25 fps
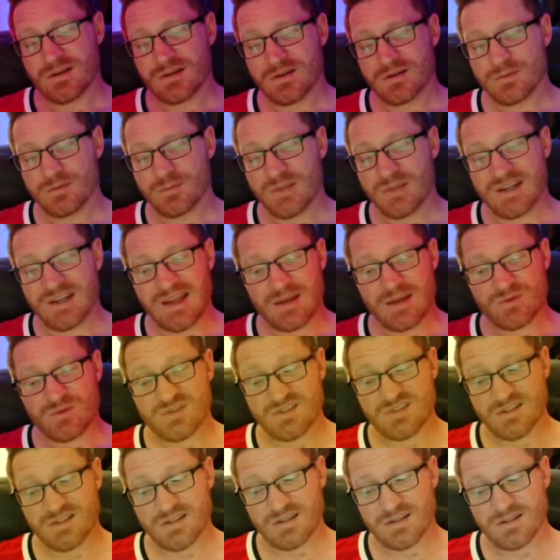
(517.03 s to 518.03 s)
My dad
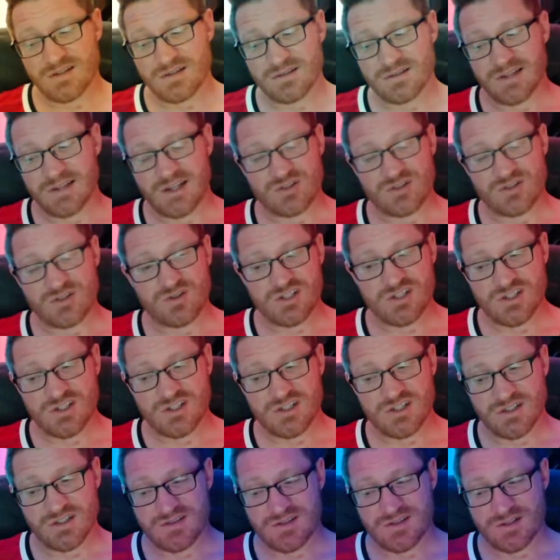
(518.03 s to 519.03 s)
was an
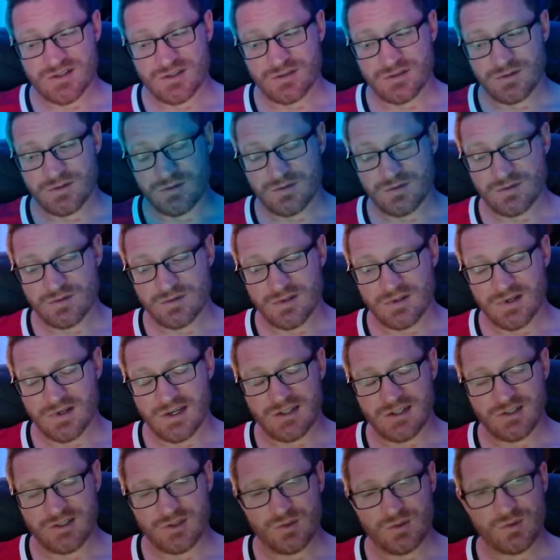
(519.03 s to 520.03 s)
electrician, so
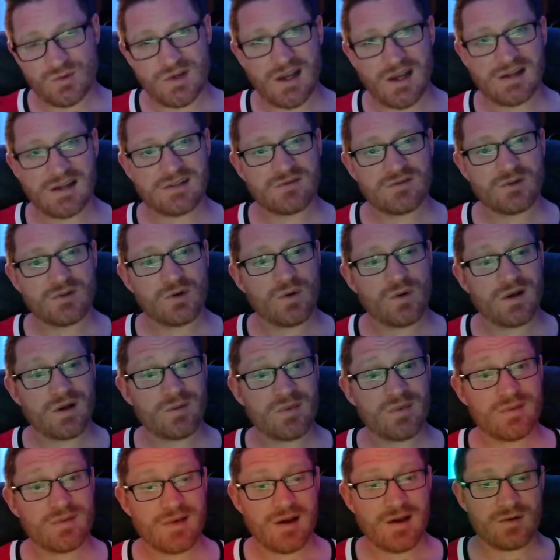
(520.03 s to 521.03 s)
I do kind of know quite a
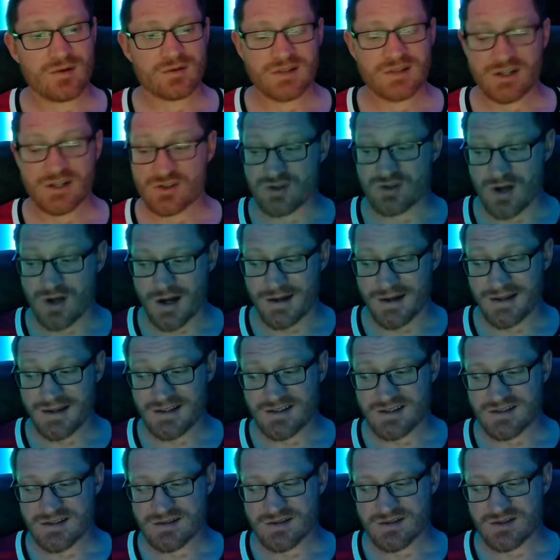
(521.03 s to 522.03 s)
bit about
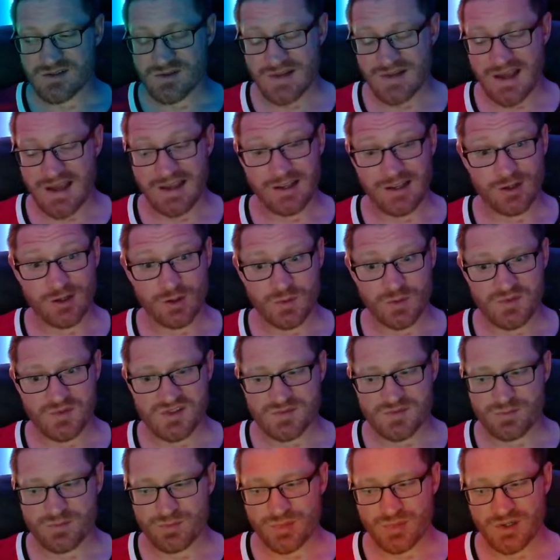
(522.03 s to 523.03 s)
electronics, so that helps.
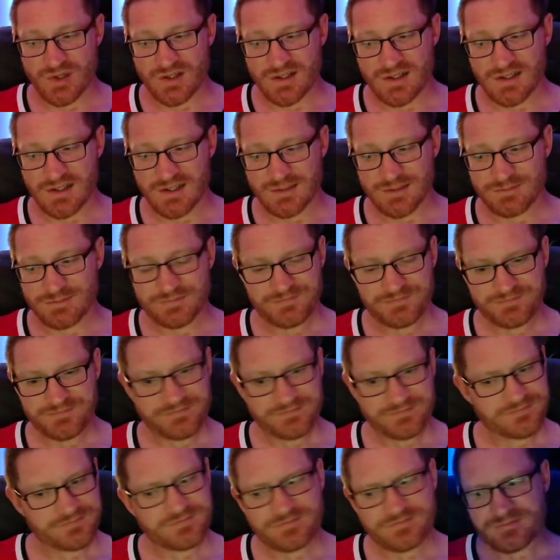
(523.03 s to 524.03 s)
But
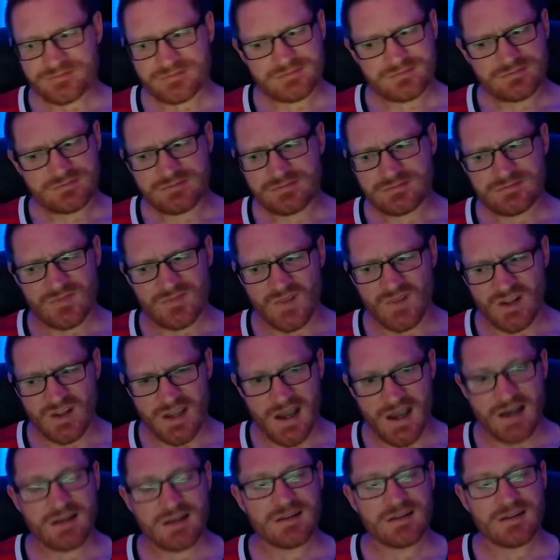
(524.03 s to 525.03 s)

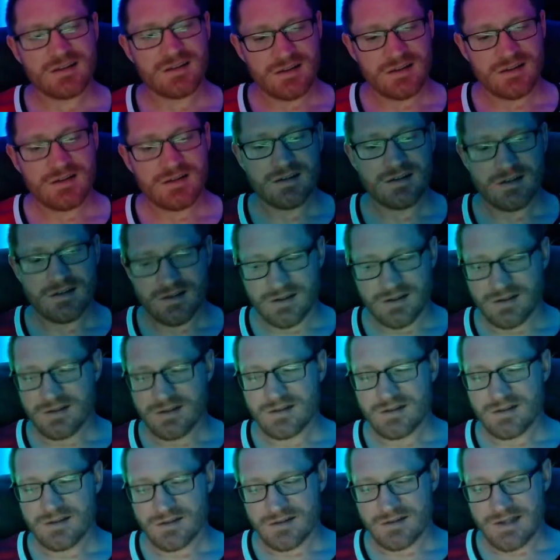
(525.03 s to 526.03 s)
yeah,
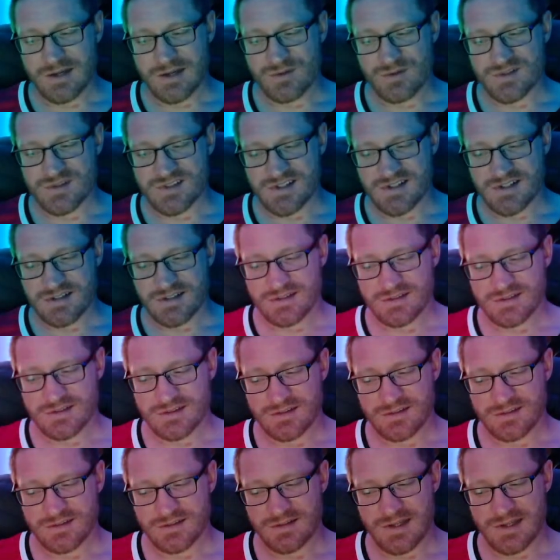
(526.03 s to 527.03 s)
that
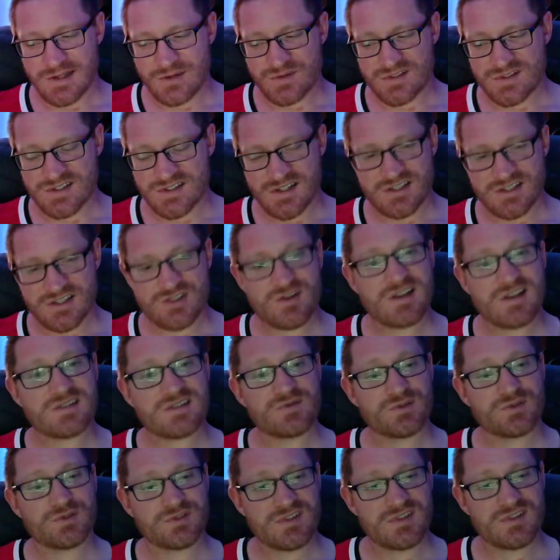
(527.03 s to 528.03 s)
was
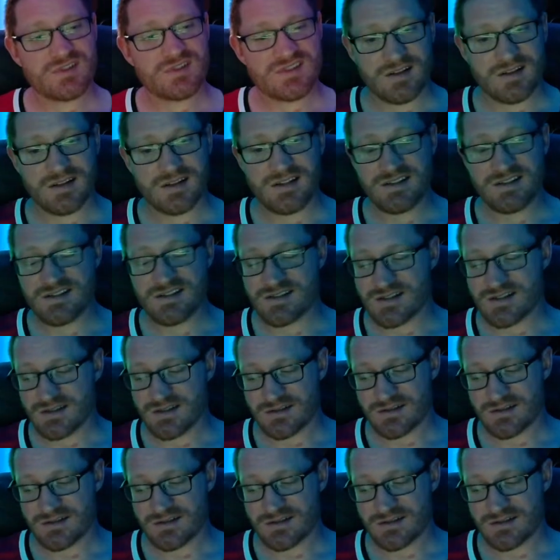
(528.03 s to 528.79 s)
stressful to say the least.